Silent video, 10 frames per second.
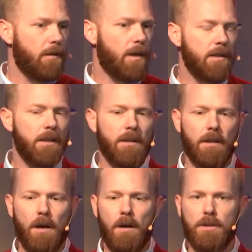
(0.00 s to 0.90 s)
God said that
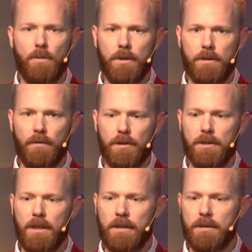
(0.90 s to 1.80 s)
the consequence of their
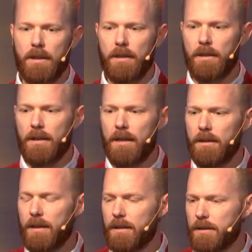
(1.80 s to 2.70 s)
sin is that in the day
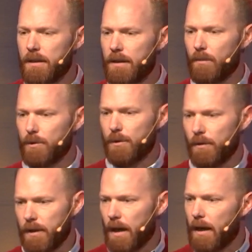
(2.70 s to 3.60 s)
that they sin, they will
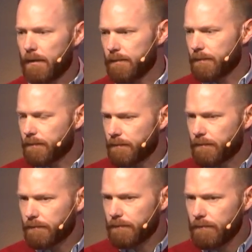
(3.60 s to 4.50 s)
surely die.
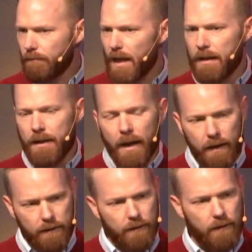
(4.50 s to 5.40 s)
And
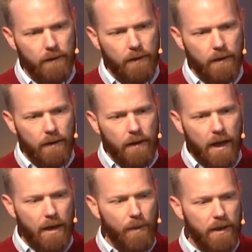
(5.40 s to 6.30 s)
yet,
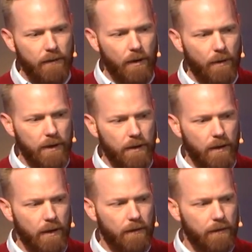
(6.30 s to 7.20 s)
Adam and Eve are going to
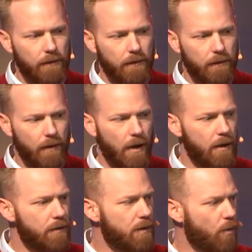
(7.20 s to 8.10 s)
live for
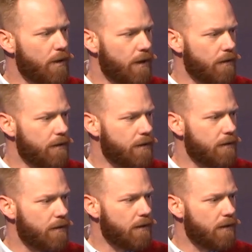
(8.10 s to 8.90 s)
hundreds more years.